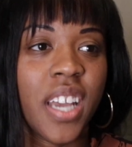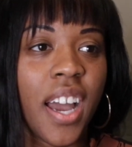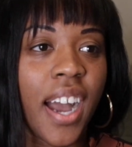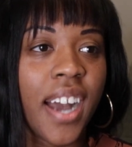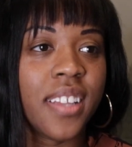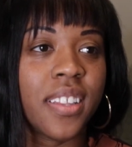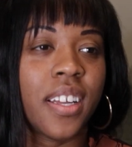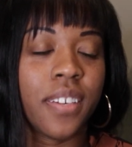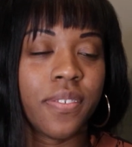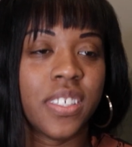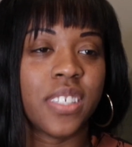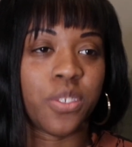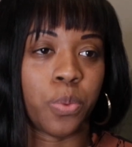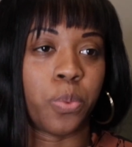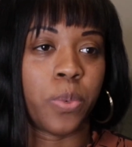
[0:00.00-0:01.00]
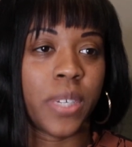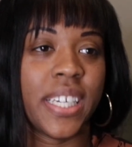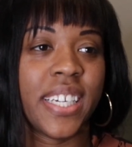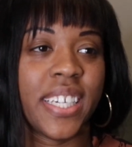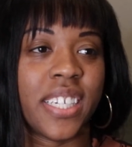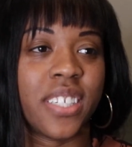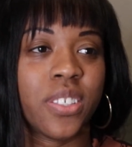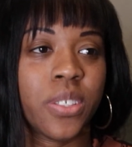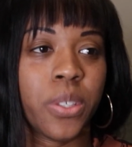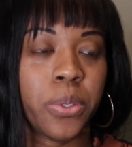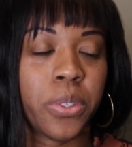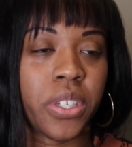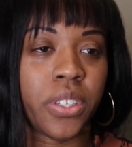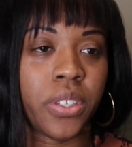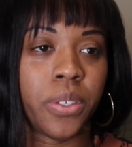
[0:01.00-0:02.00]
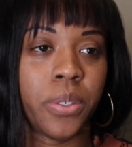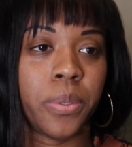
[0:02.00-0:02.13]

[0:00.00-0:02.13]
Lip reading: I love this wig. It's so cute.